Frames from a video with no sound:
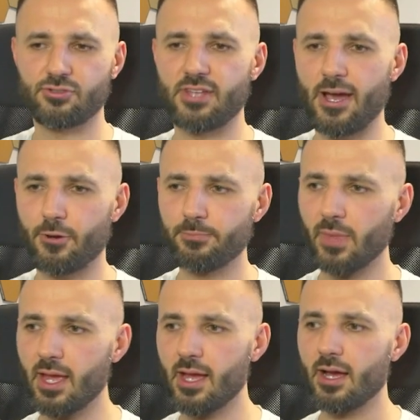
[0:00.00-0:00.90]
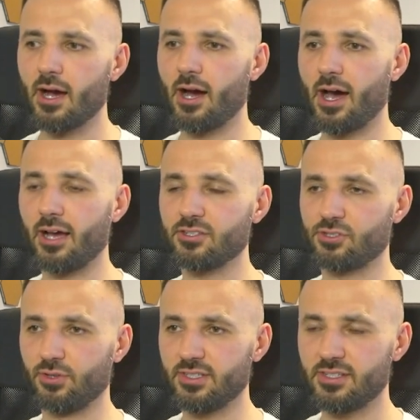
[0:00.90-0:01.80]
down.
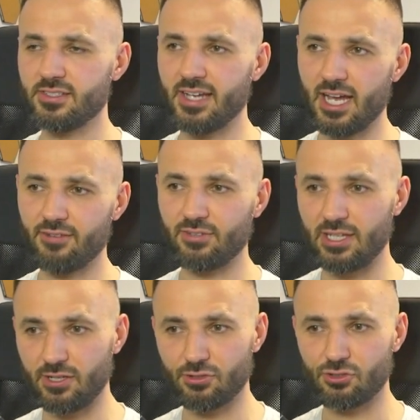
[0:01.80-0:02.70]
So this is kind of geared